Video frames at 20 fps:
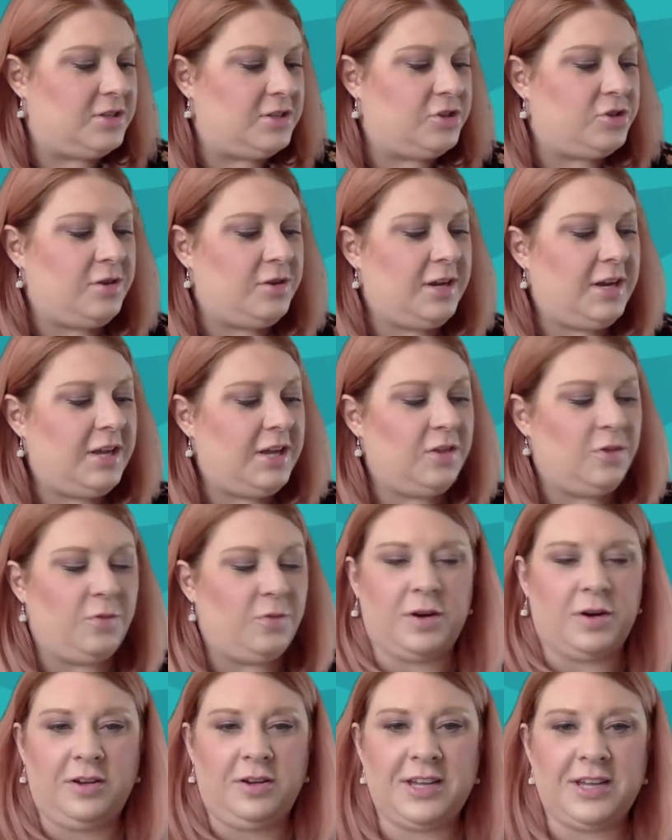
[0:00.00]
treating the
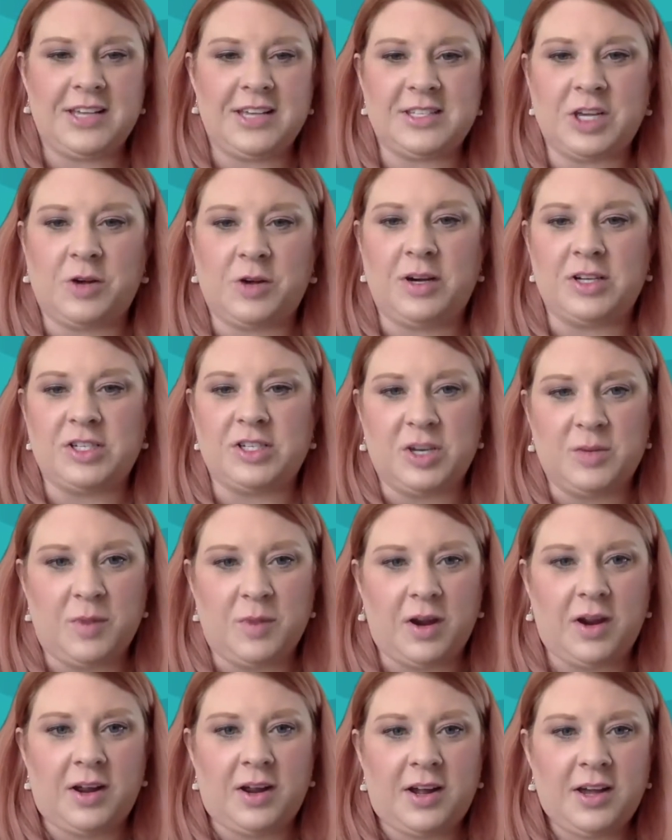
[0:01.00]
world as a question
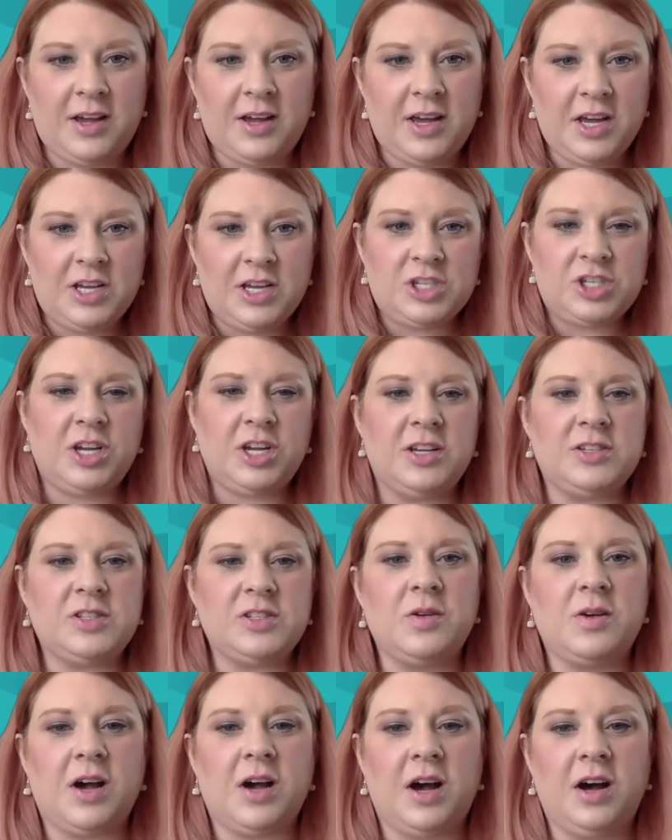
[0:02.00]
mark. She
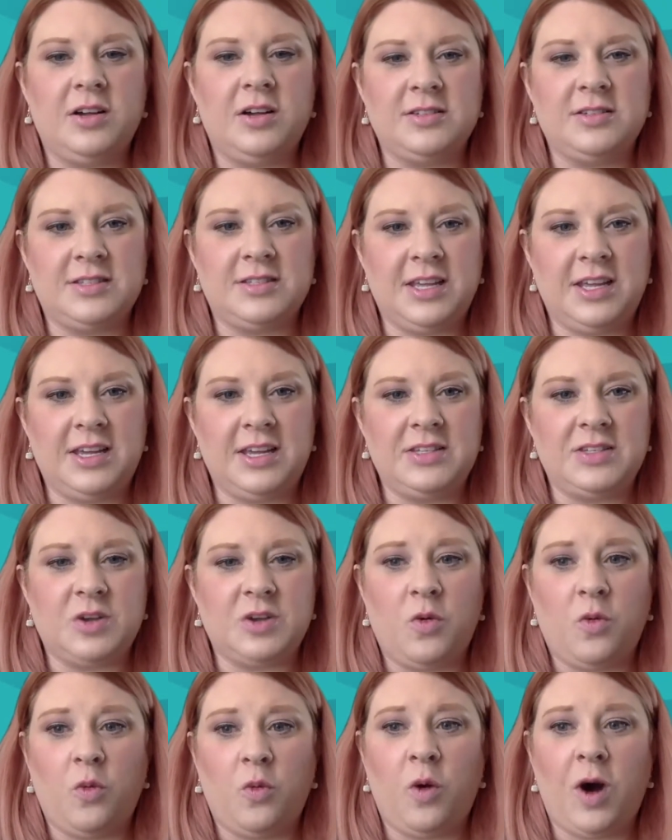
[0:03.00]
also calls these
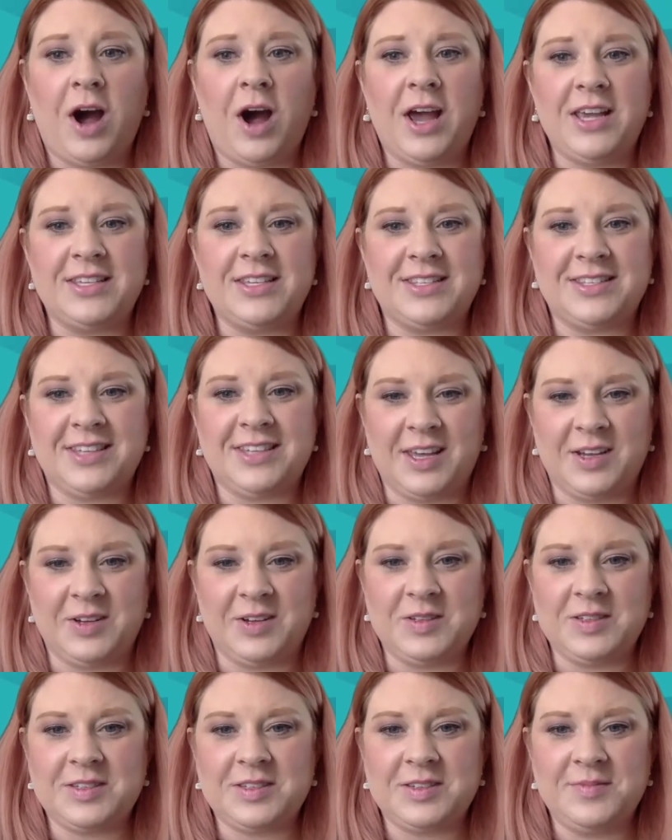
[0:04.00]
why
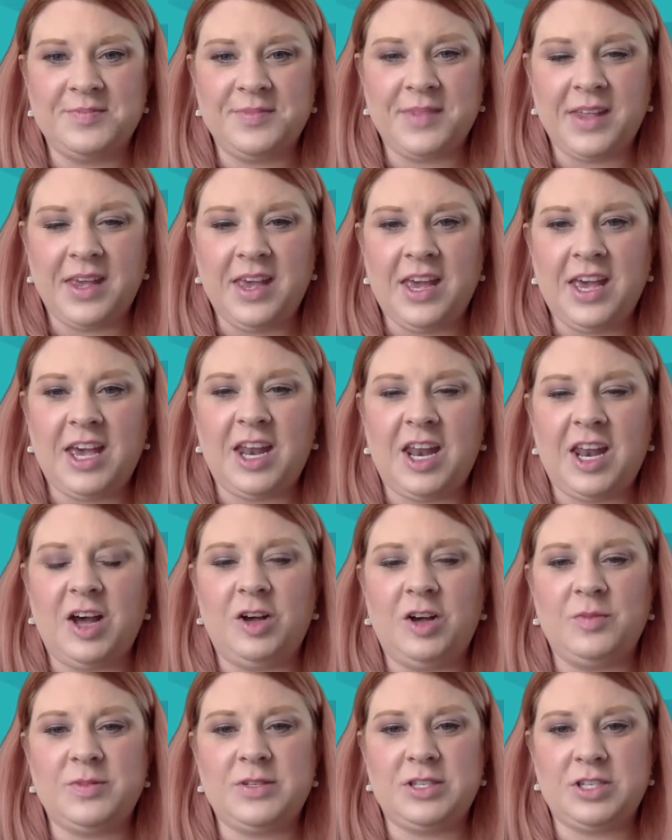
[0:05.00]
skills. It
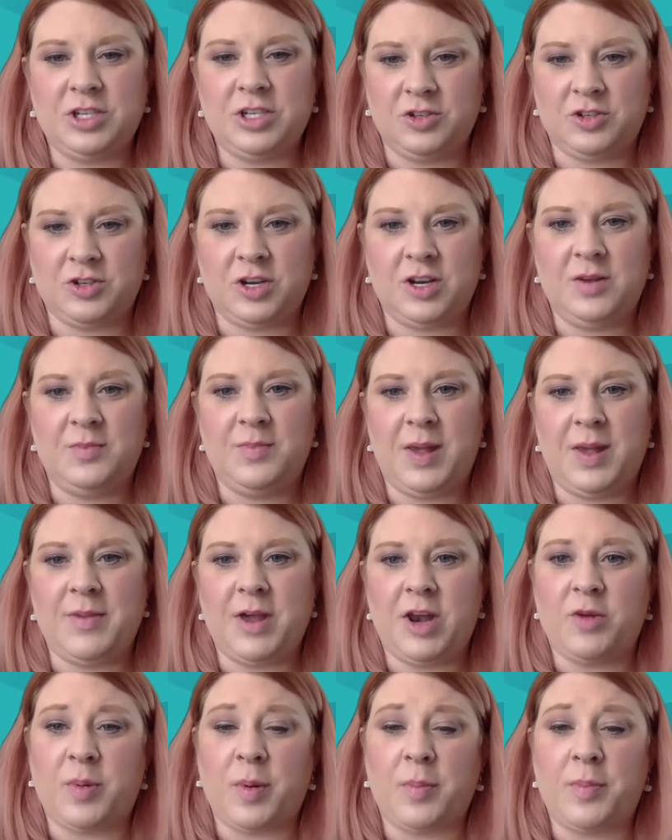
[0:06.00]
helps children be
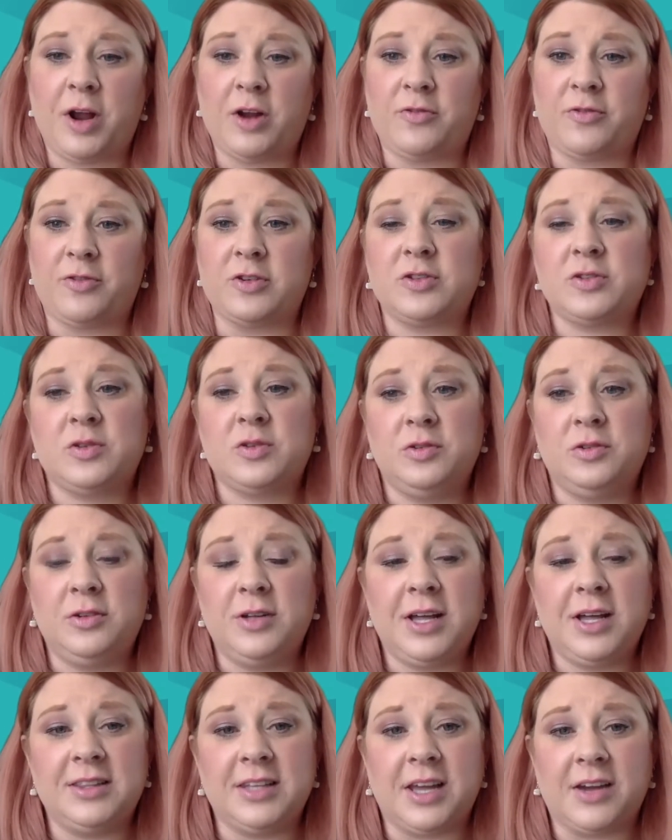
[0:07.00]
better prepared for school
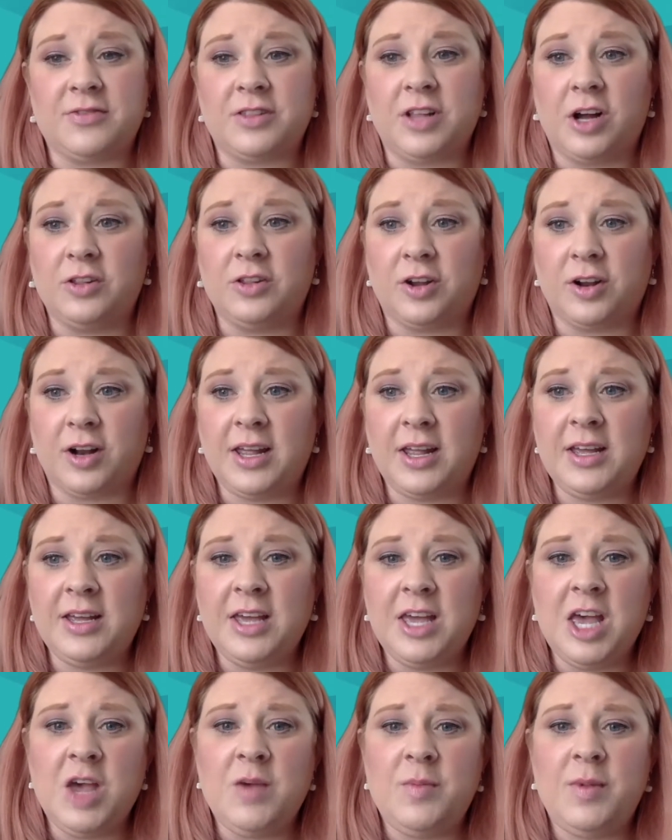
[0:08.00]
and lifelong learning
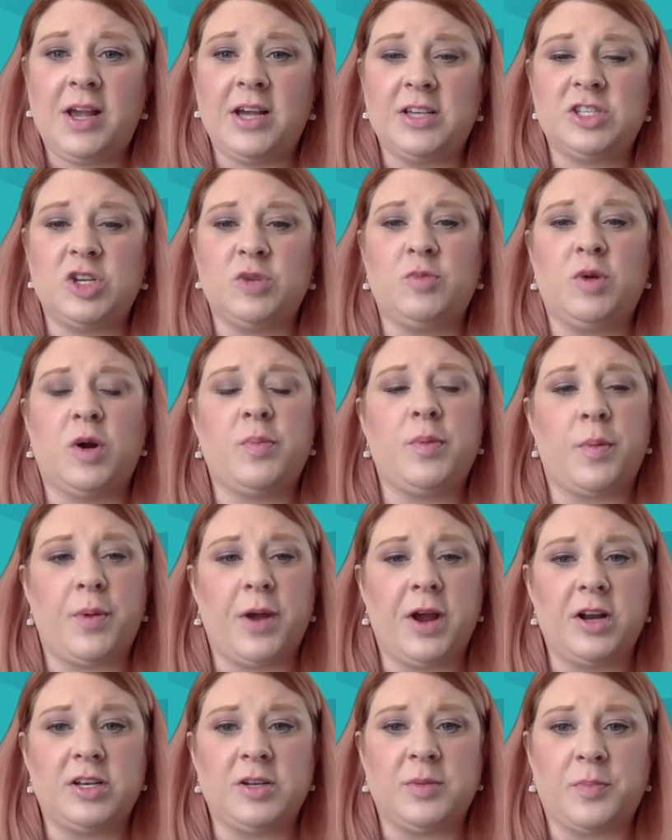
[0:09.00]
because they're more
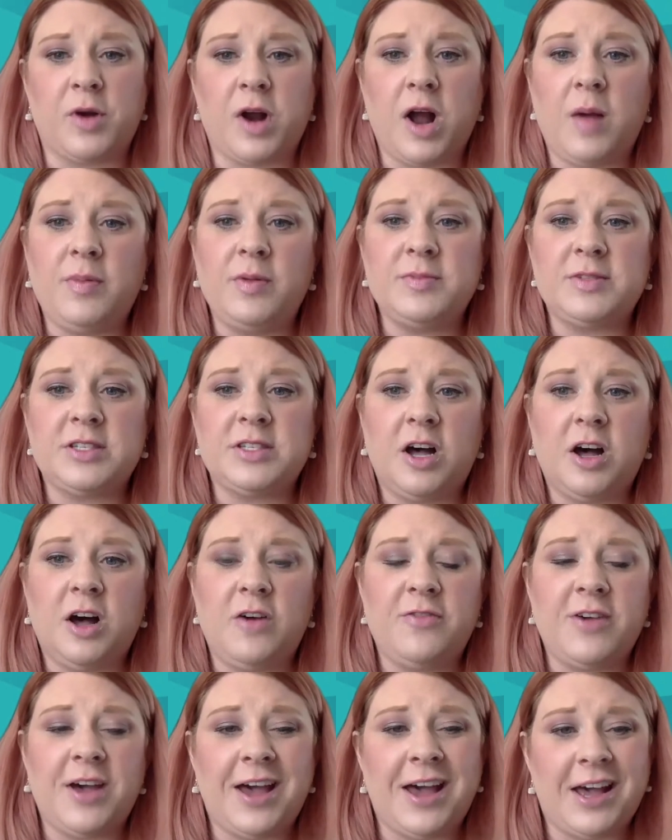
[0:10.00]
prepared to problem
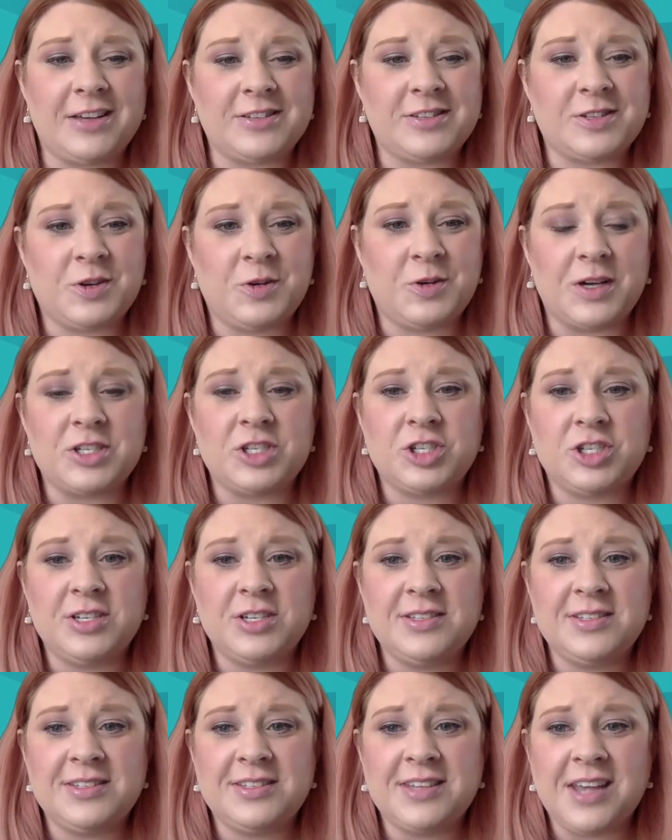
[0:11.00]
solve, ask
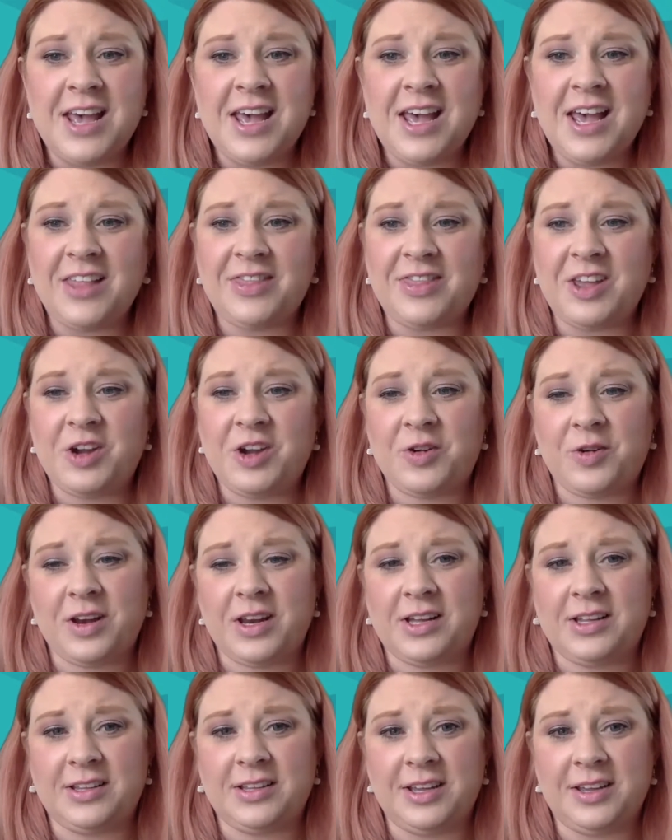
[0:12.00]
questions, and think
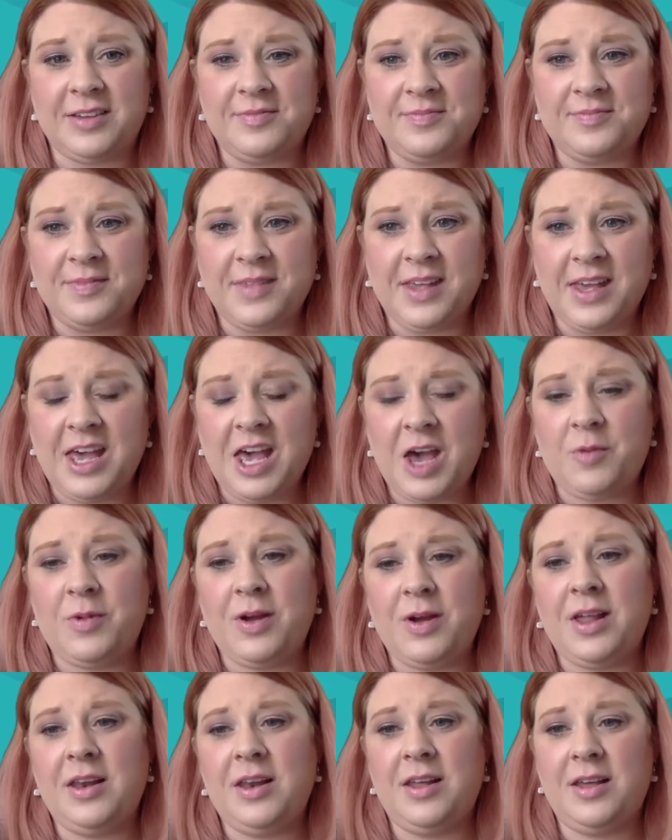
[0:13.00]
critically. And when